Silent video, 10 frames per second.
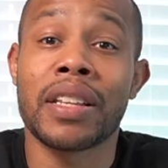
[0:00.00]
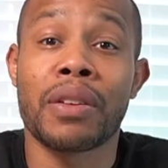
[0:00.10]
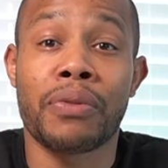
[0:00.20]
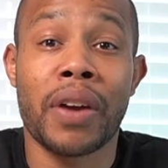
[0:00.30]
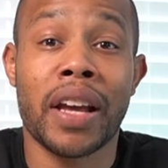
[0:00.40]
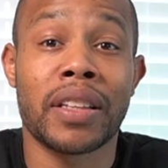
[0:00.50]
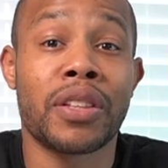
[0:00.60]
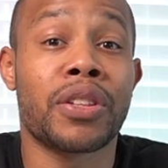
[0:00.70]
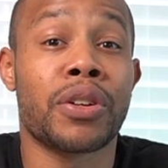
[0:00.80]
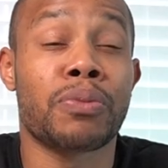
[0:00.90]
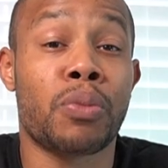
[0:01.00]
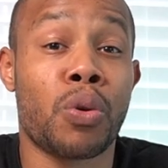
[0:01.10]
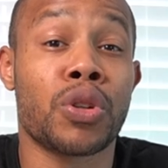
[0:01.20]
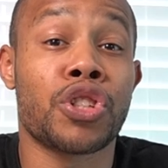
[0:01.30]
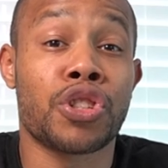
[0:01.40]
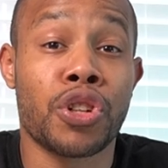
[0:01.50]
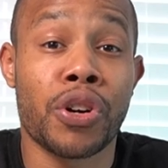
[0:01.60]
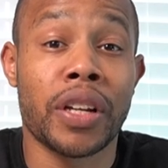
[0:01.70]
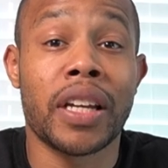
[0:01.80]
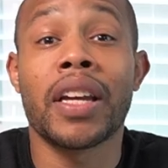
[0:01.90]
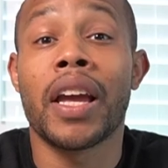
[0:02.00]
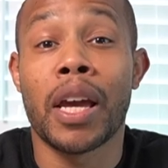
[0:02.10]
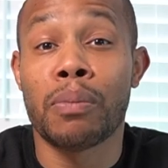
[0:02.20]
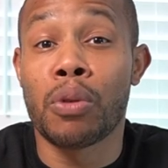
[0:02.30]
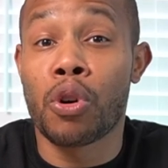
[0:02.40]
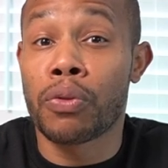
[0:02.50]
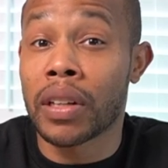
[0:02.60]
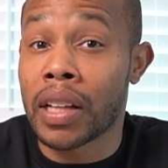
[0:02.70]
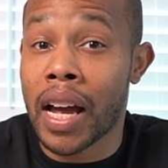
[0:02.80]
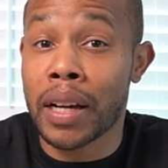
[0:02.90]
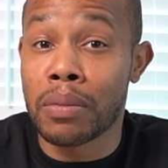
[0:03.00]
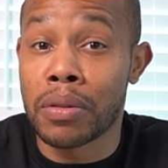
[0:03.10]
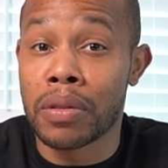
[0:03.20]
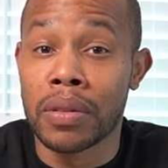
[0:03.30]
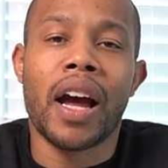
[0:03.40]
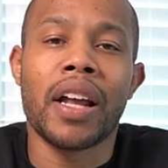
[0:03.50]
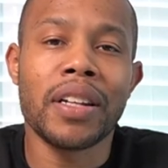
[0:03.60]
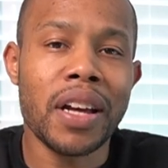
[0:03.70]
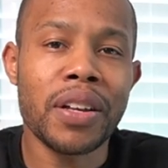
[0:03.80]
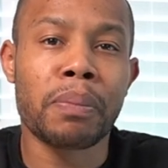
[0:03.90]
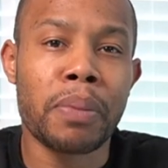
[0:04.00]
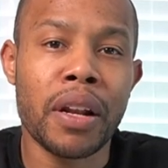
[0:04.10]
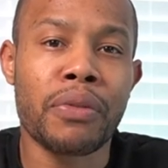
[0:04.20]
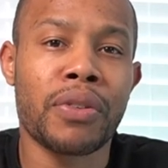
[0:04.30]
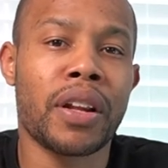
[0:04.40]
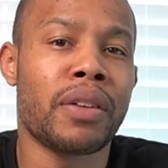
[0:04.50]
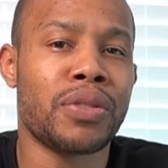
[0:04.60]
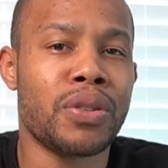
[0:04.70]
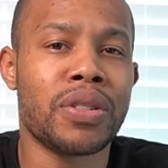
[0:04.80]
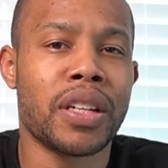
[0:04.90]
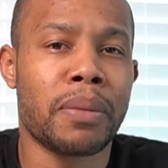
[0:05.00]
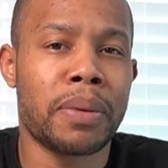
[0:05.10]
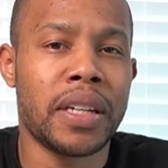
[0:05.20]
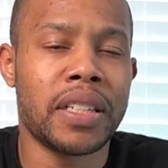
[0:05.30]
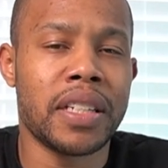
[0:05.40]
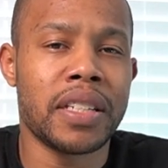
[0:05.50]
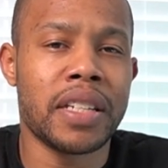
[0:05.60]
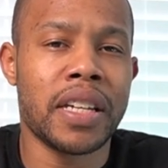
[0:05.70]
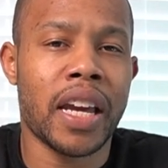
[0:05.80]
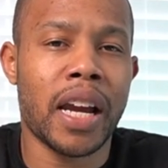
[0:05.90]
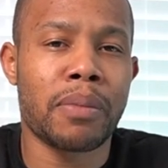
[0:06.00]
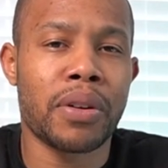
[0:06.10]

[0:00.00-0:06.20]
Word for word: the fact that they're more sturdy and more reliable. Another benefit of using a PTZ camera